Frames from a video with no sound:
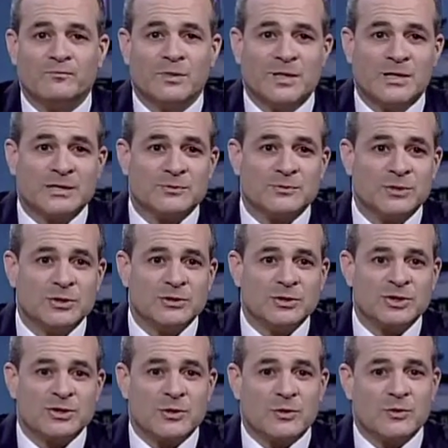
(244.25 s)
because when you
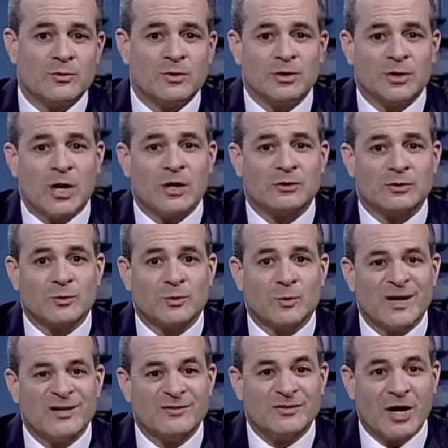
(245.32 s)
just go to a doctor
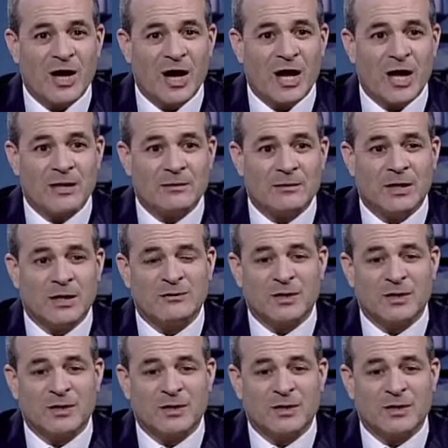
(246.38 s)
one time,